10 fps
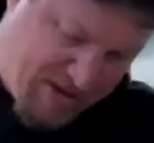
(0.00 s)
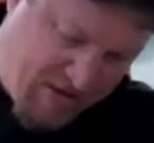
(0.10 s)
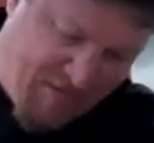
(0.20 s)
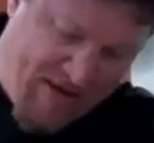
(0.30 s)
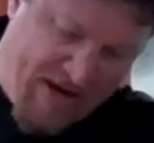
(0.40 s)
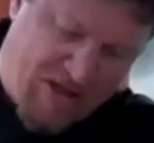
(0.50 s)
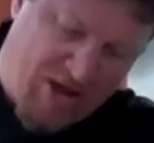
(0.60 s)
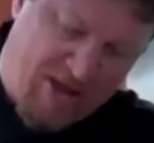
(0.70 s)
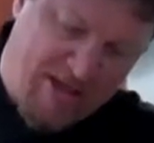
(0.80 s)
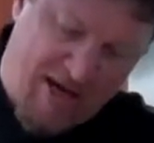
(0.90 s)
to finish
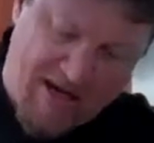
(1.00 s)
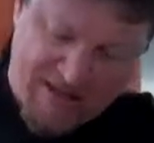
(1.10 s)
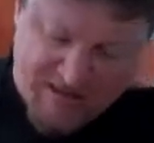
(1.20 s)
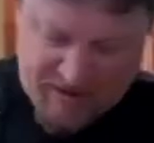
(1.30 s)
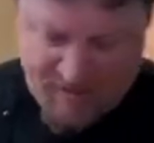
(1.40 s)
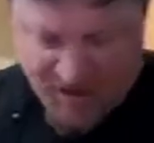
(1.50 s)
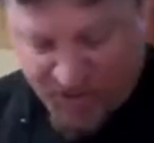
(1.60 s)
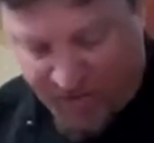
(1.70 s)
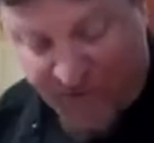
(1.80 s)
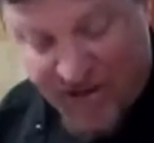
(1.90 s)
our sauce, to finish
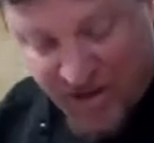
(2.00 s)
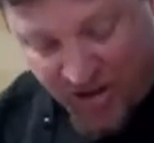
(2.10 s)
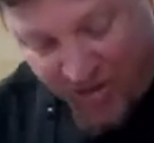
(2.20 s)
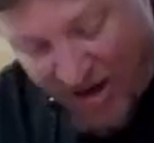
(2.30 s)
our